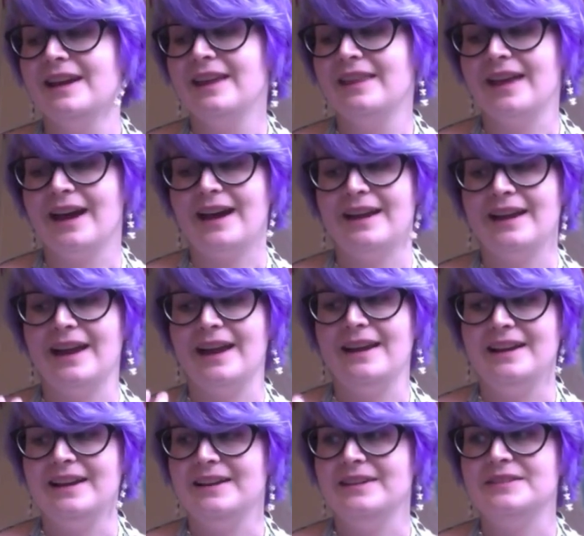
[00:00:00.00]
that
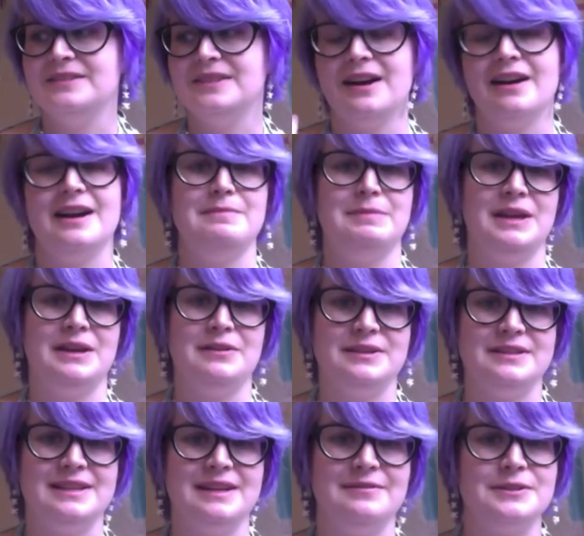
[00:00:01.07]
any time that you can
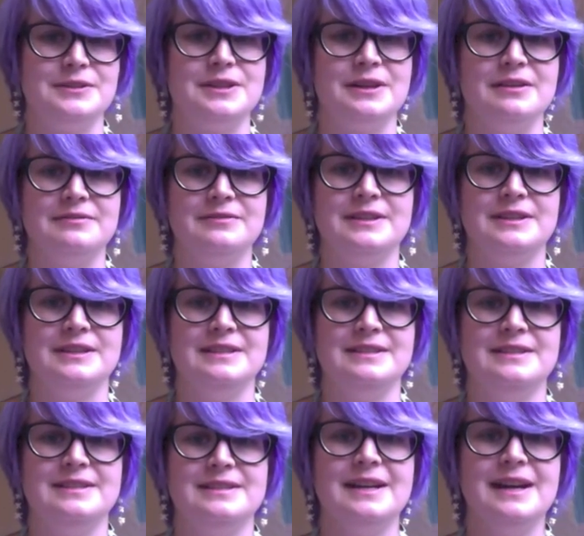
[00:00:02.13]
save yourself
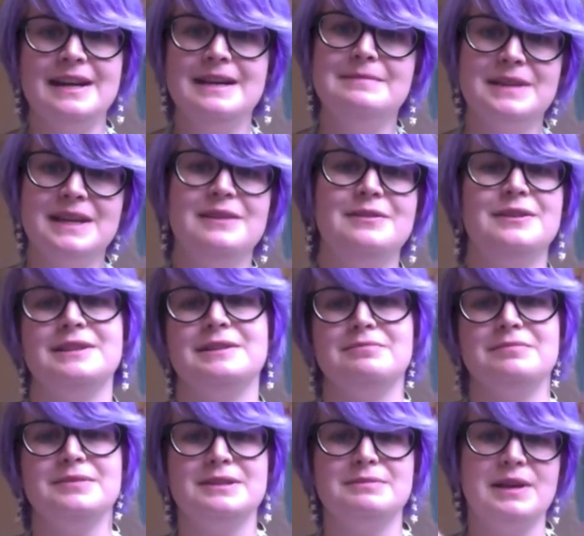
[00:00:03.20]
is time that you can
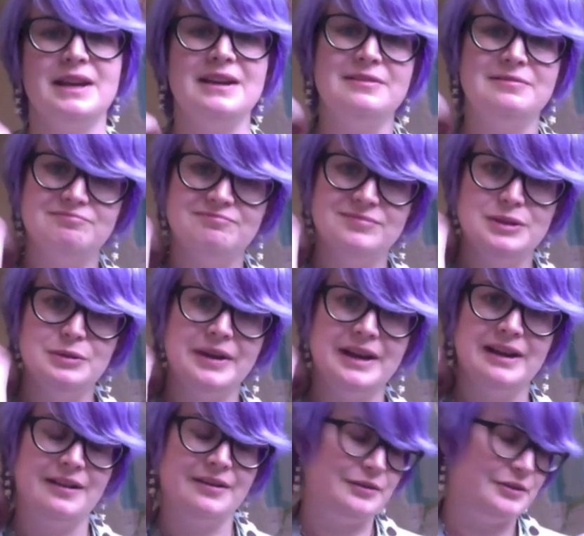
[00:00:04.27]
spend doing
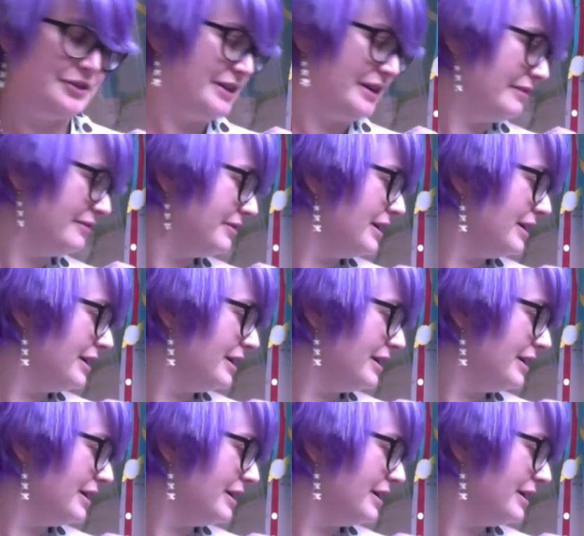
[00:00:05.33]
other stuff.